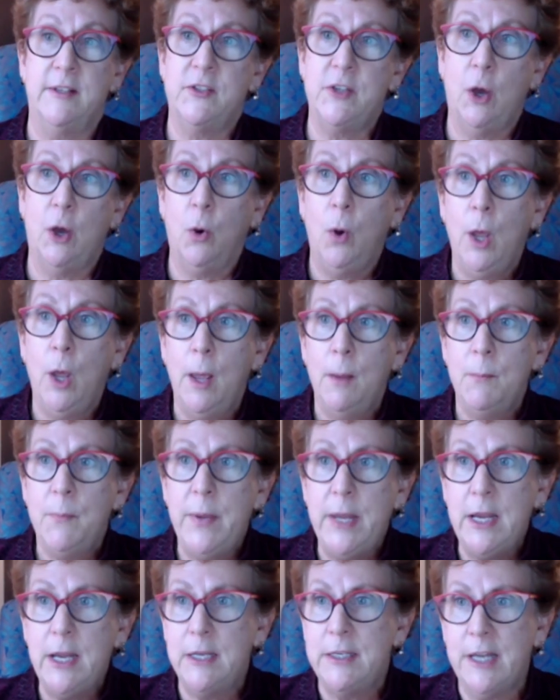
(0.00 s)
So
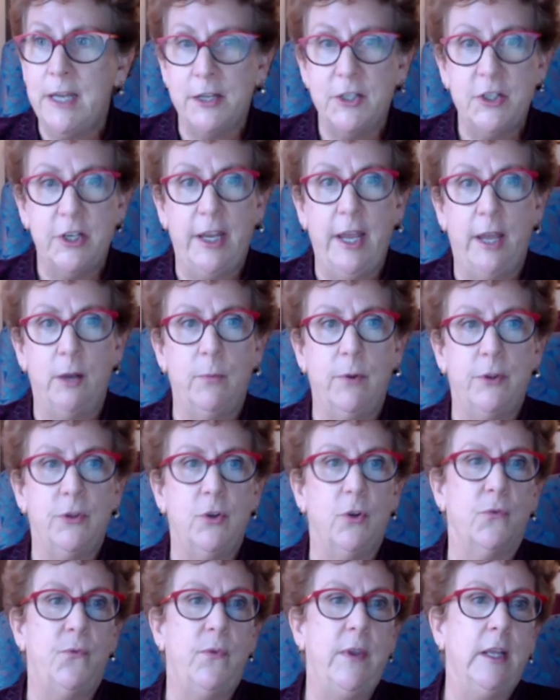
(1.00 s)
being in touch again
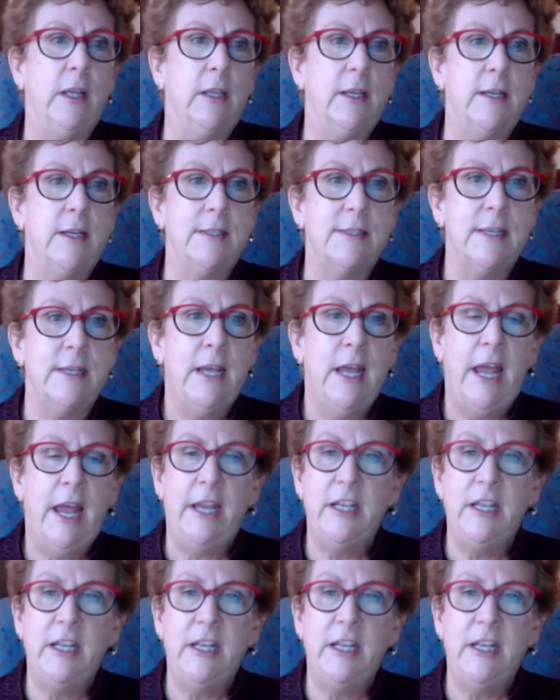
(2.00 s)
with your feelings,